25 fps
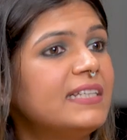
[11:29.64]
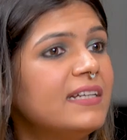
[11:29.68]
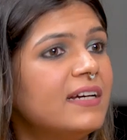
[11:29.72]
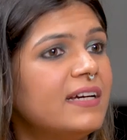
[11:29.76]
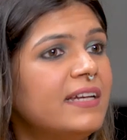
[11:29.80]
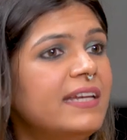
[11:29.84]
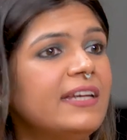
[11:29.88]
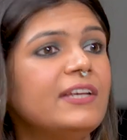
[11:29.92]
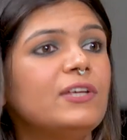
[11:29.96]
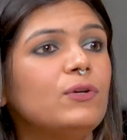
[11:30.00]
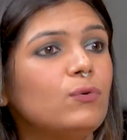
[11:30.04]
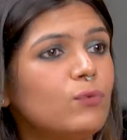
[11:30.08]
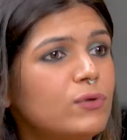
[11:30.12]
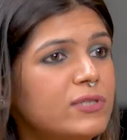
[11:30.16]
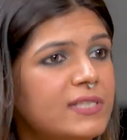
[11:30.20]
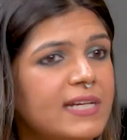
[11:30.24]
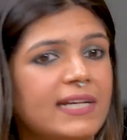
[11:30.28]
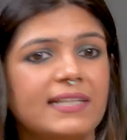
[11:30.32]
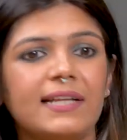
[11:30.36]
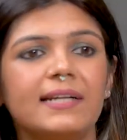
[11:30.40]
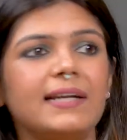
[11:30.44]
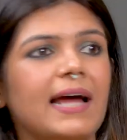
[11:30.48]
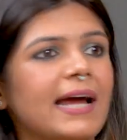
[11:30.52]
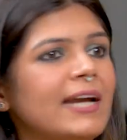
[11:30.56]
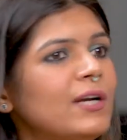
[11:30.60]
hearing, you say
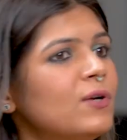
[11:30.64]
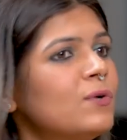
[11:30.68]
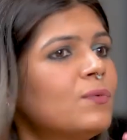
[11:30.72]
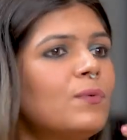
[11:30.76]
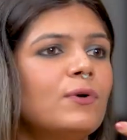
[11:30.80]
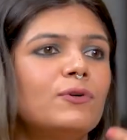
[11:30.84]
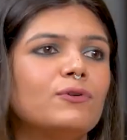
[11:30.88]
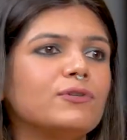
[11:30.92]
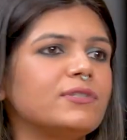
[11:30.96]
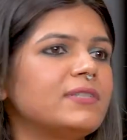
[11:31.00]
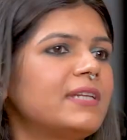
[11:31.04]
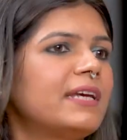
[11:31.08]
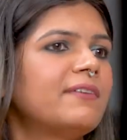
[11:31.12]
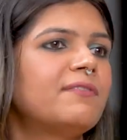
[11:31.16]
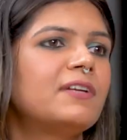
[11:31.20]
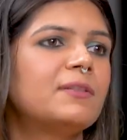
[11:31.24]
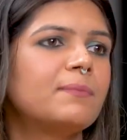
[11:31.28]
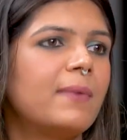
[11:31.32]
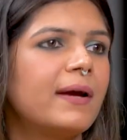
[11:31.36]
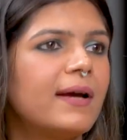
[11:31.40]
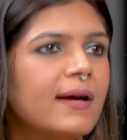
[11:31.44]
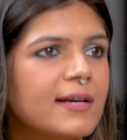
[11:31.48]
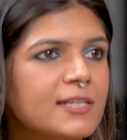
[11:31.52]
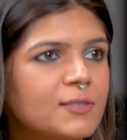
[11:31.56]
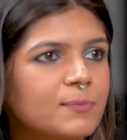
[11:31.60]
that I don't want to stay with
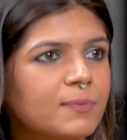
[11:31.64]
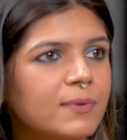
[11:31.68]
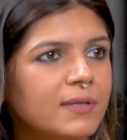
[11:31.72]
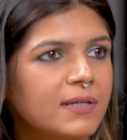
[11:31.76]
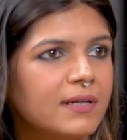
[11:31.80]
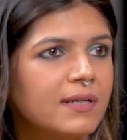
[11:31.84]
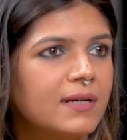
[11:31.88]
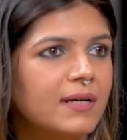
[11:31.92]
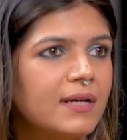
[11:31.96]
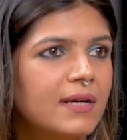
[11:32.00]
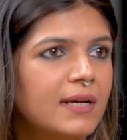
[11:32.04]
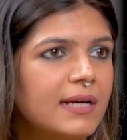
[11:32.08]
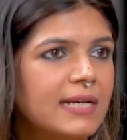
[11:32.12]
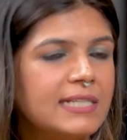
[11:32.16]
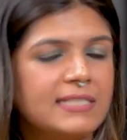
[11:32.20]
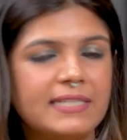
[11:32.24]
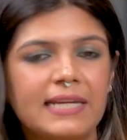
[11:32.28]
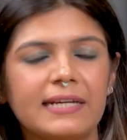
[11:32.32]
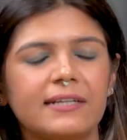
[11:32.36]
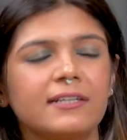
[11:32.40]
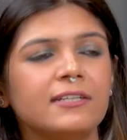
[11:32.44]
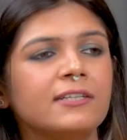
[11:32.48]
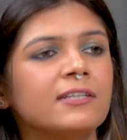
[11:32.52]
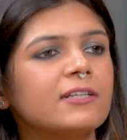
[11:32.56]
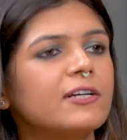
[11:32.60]
my husband. He's
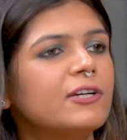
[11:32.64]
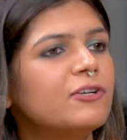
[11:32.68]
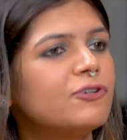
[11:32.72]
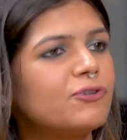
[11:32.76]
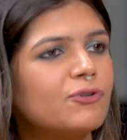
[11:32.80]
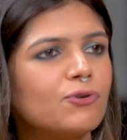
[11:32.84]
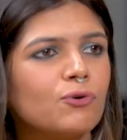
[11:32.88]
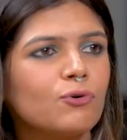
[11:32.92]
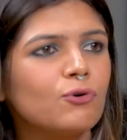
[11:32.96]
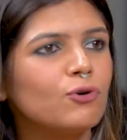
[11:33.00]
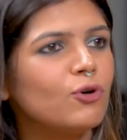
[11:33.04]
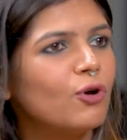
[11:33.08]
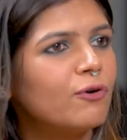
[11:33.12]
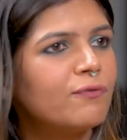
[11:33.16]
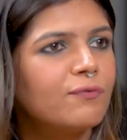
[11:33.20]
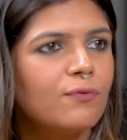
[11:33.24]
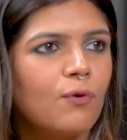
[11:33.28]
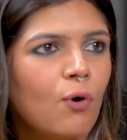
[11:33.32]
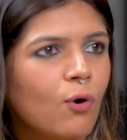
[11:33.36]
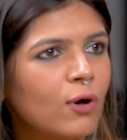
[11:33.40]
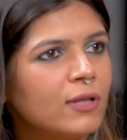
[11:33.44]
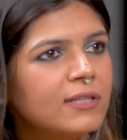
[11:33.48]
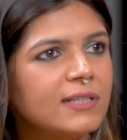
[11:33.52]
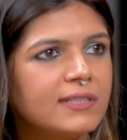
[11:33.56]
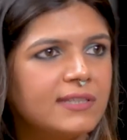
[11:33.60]
taken control of
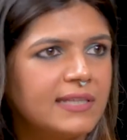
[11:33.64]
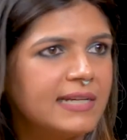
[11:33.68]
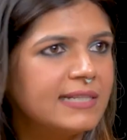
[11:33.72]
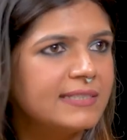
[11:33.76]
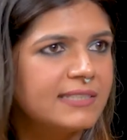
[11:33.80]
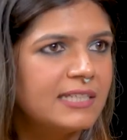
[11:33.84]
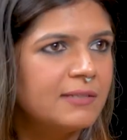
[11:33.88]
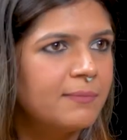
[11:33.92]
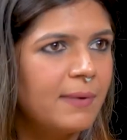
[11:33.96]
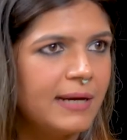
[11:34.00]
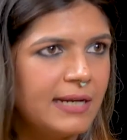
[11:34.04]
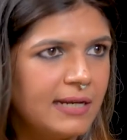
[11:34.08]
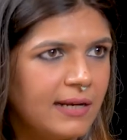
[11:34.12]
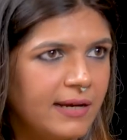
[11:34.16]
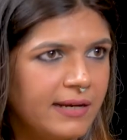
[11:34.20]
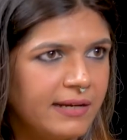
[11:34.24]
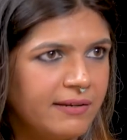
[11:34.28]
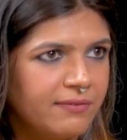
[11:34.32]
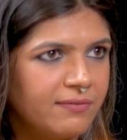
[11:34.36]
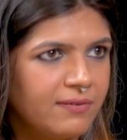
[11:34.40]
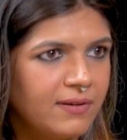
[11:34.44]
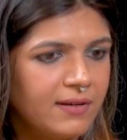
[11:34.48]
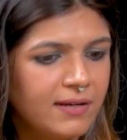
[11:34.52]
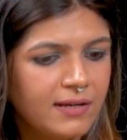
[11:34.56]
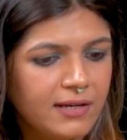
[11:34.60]
all the things in my
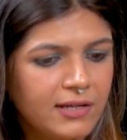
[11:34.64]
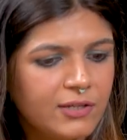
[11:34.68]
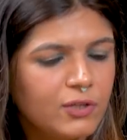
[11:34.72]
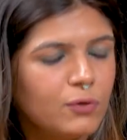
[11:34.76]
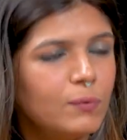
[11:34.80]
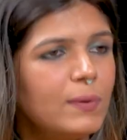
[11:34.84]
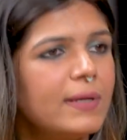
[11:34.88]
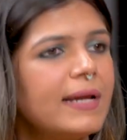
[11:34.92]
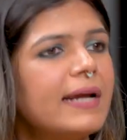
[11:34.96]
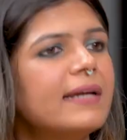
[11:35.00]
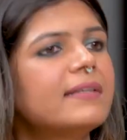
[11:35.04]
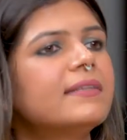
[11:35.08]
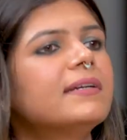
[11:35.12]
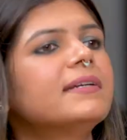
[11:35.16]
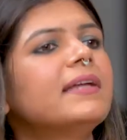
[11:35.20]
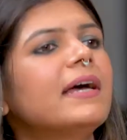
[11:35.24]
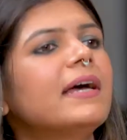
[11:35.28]
life. You will get the